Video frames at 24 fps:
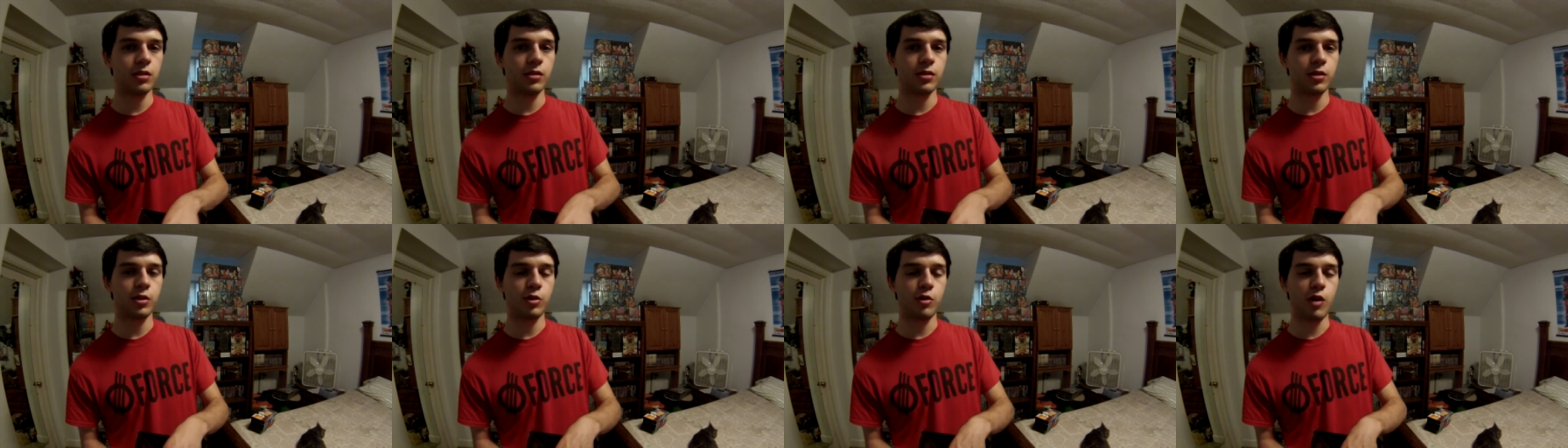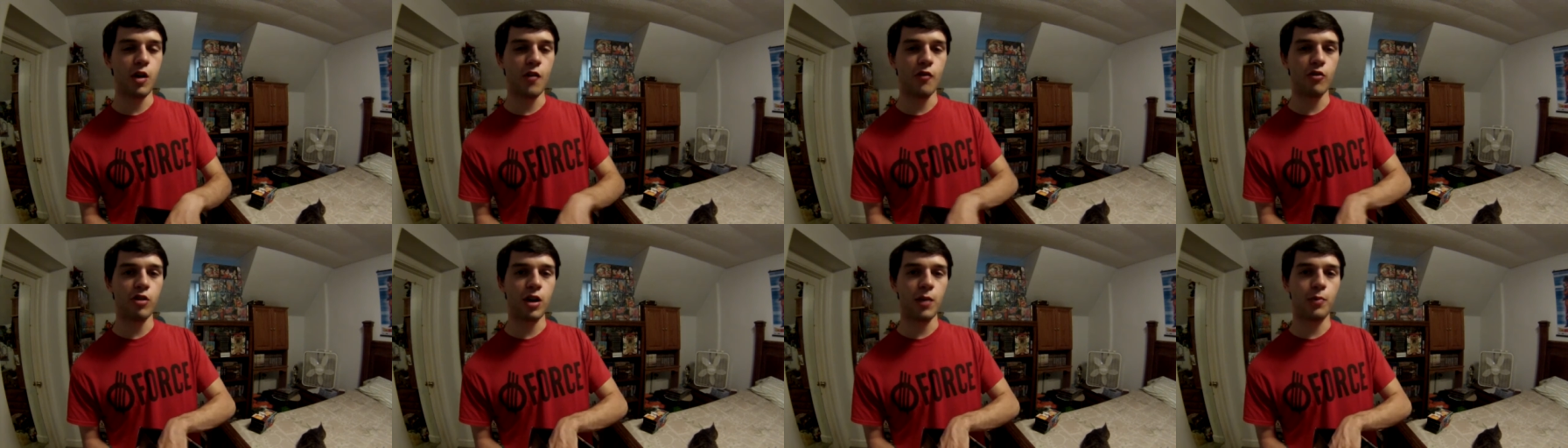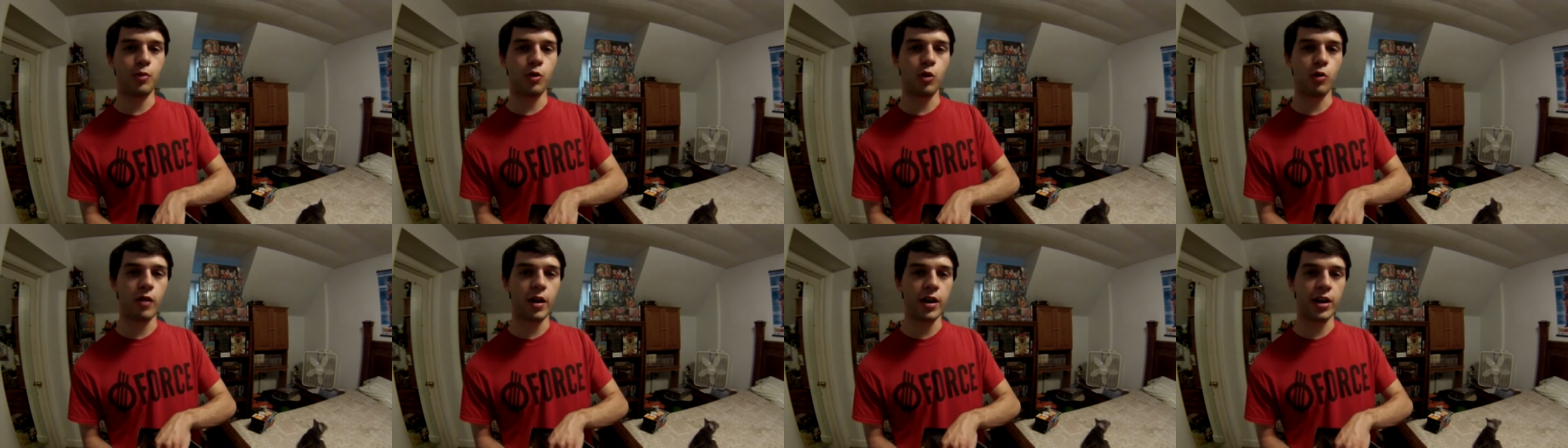Whoever I
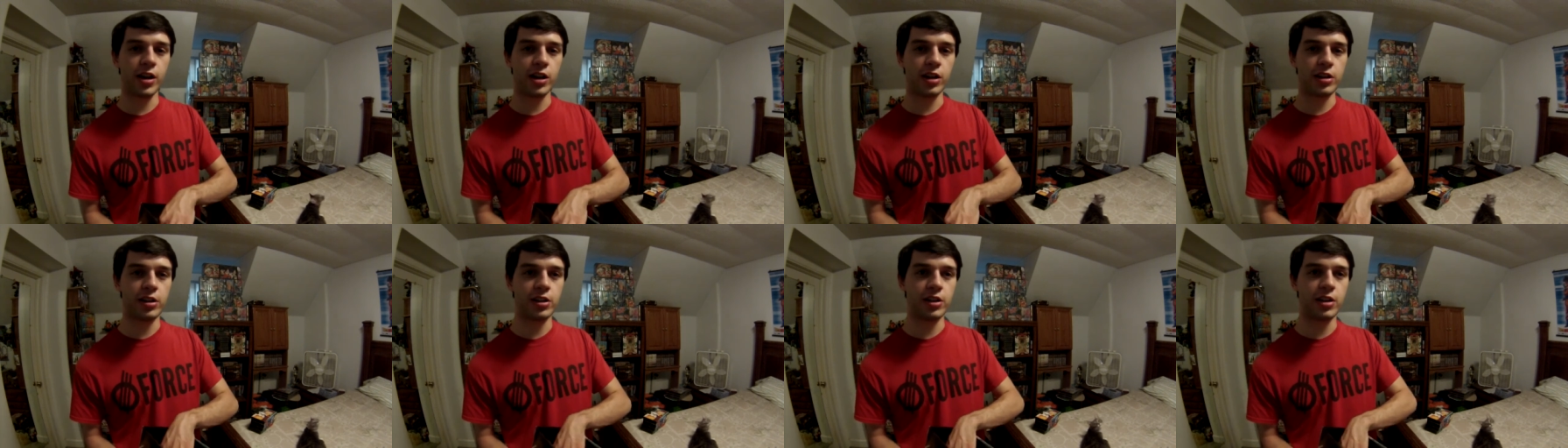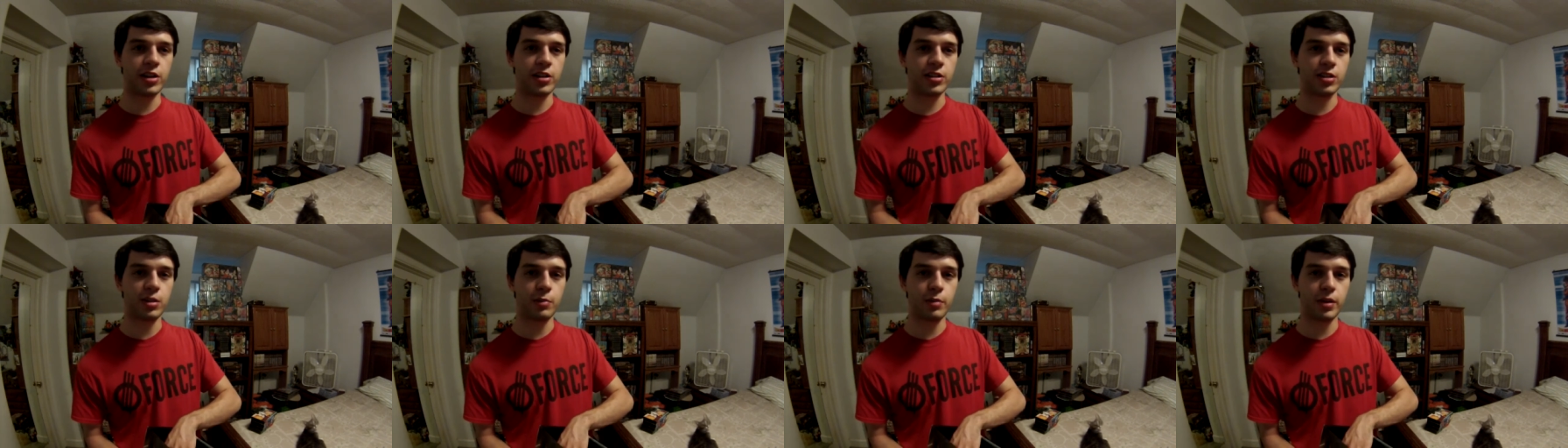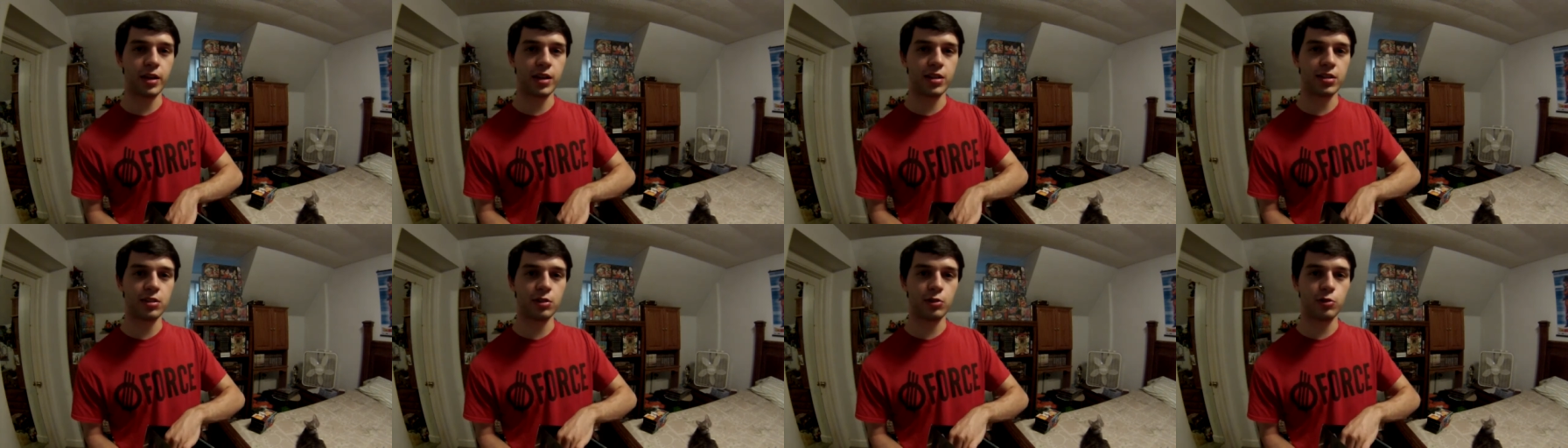pull right here is the
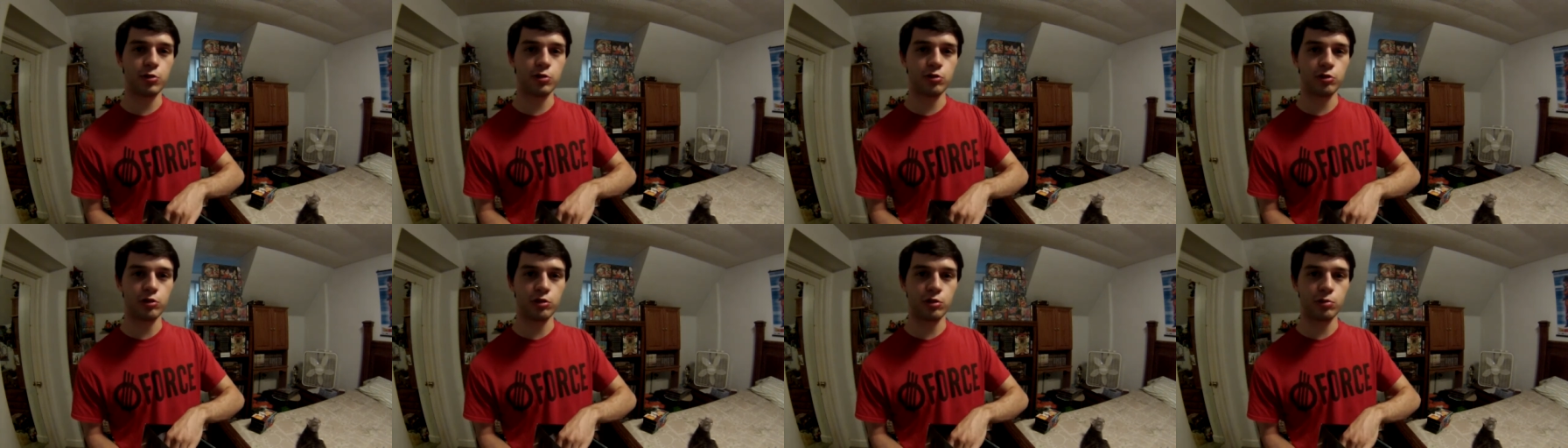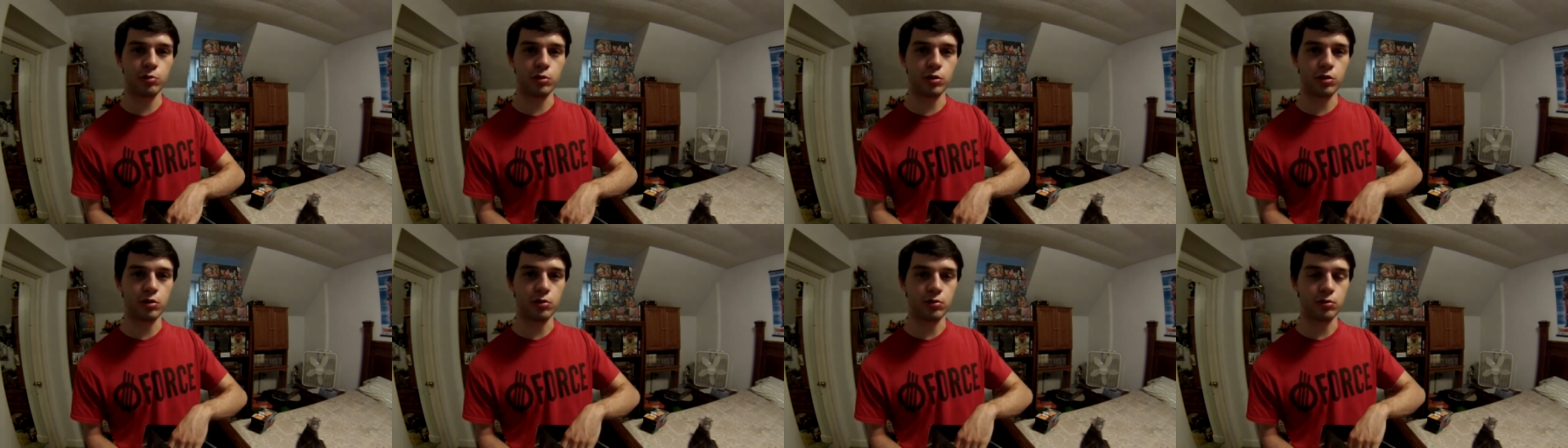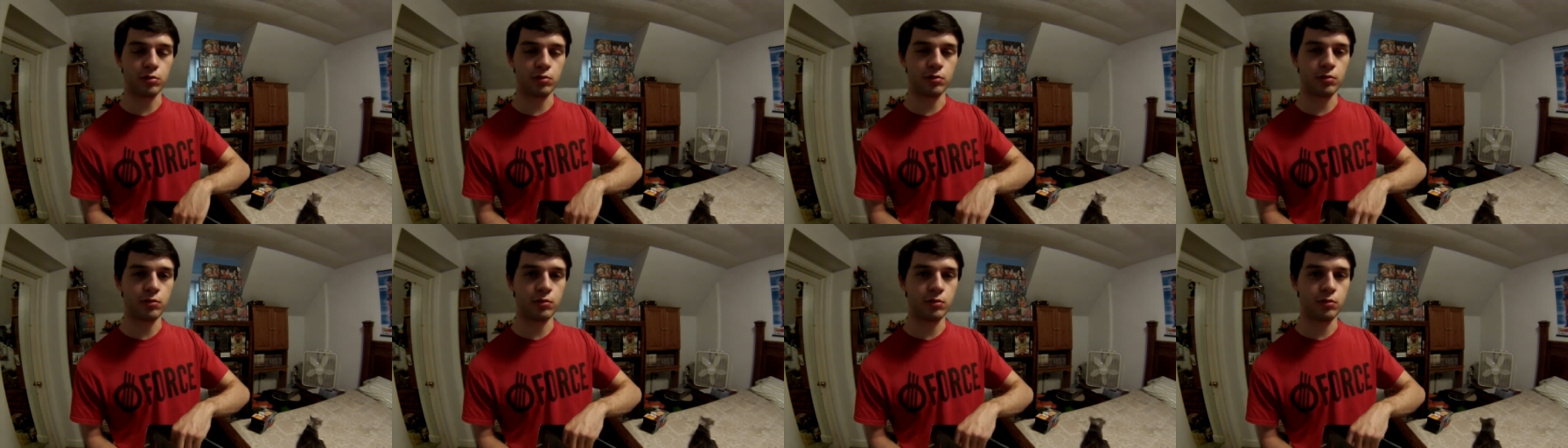biggest loser in the world.
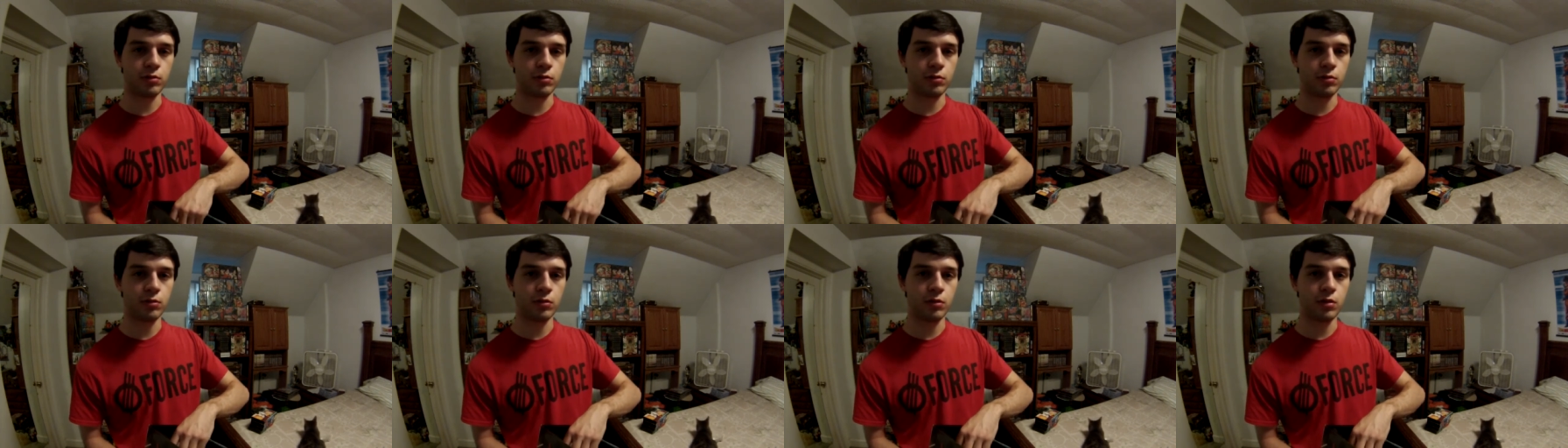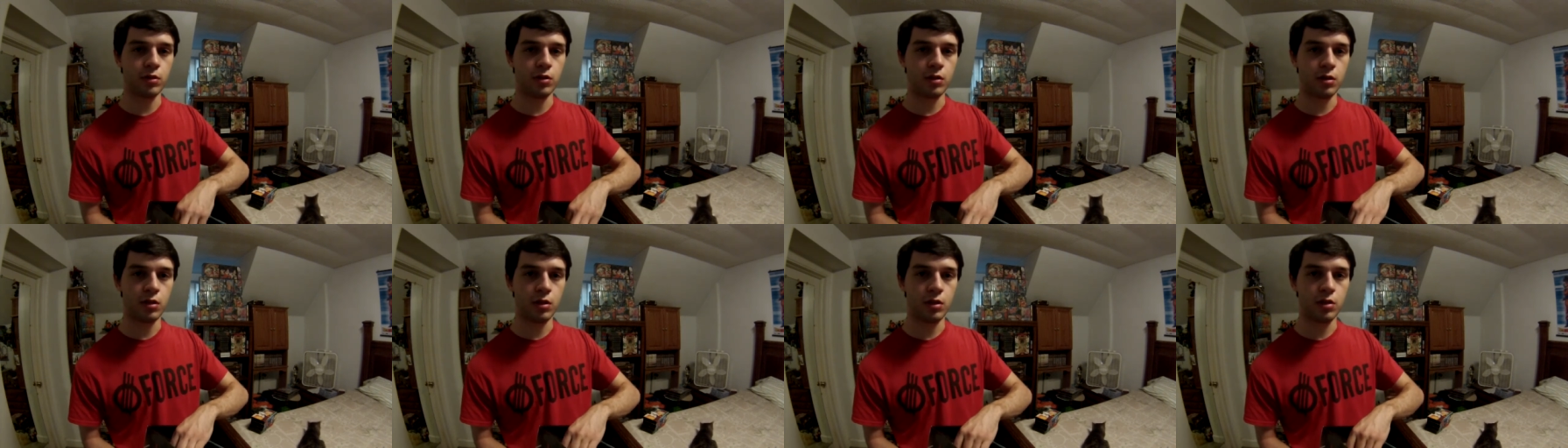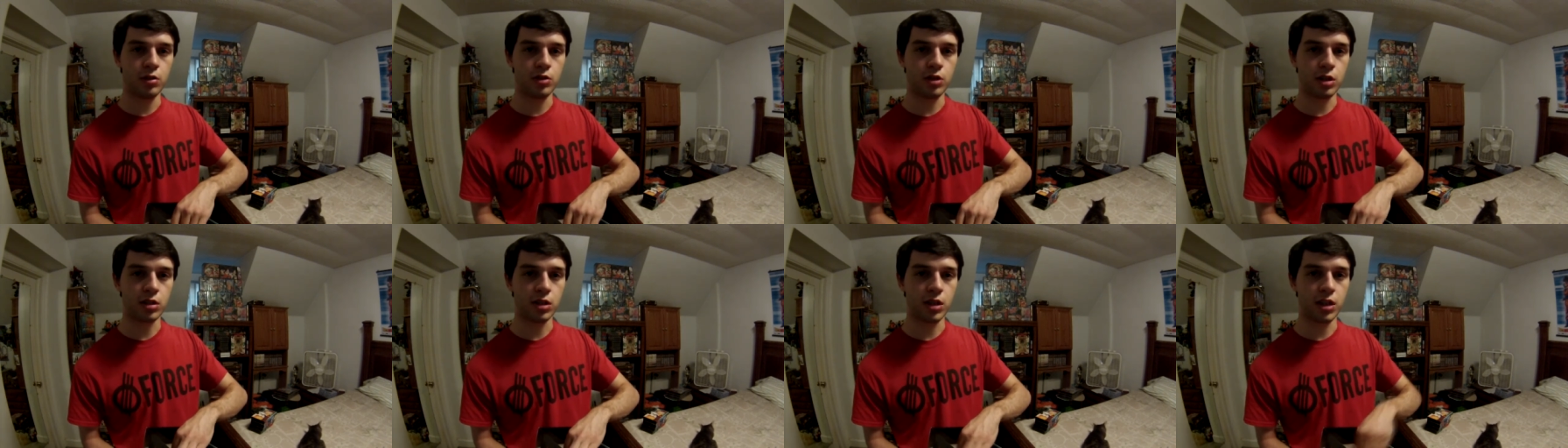
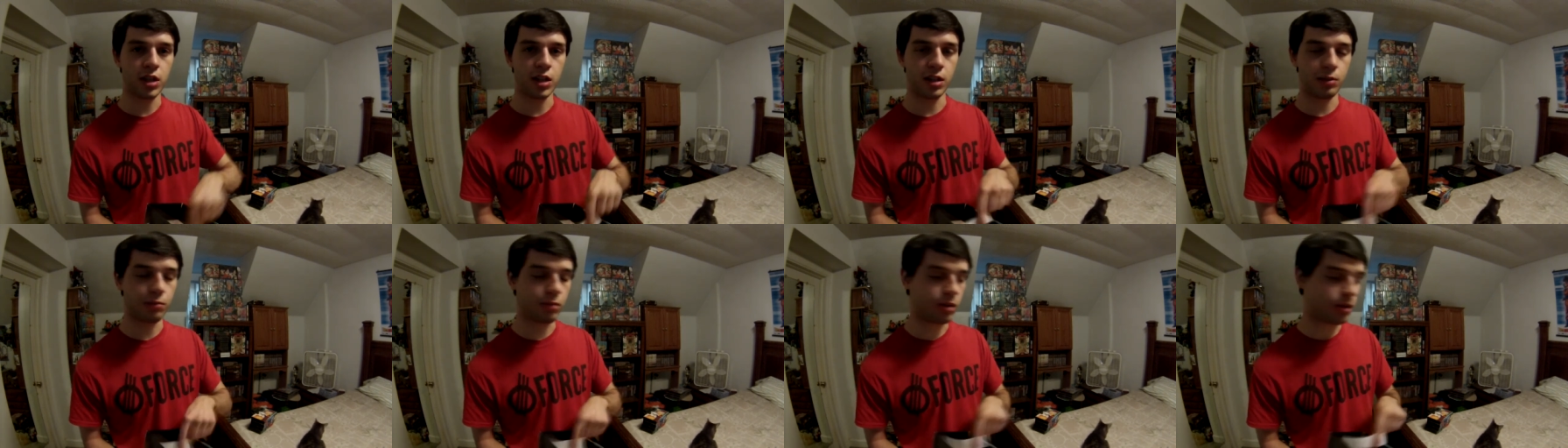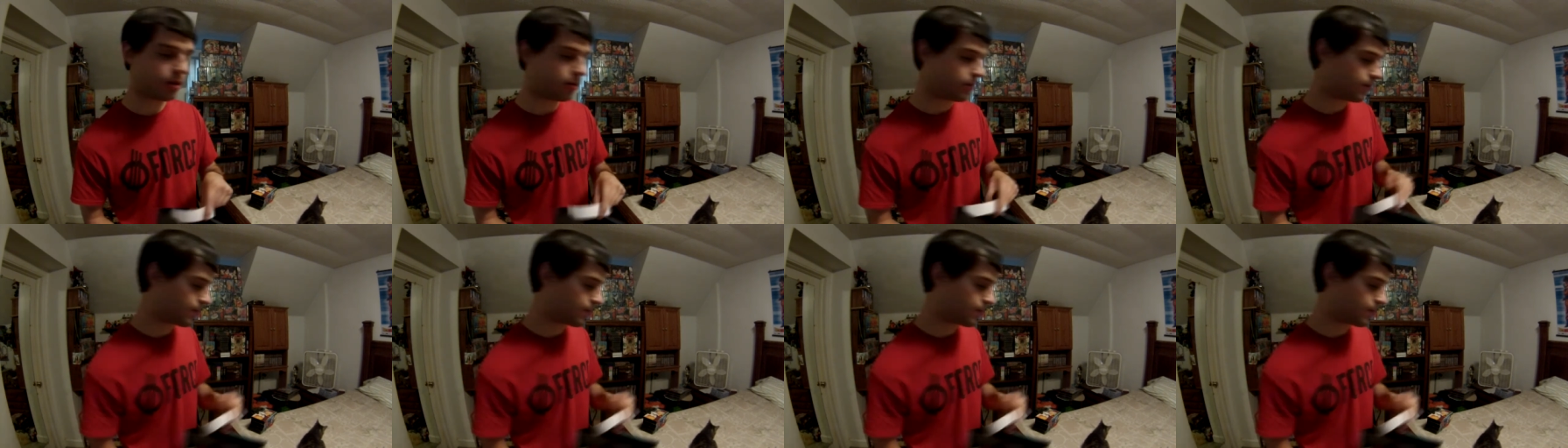Just kidding, but...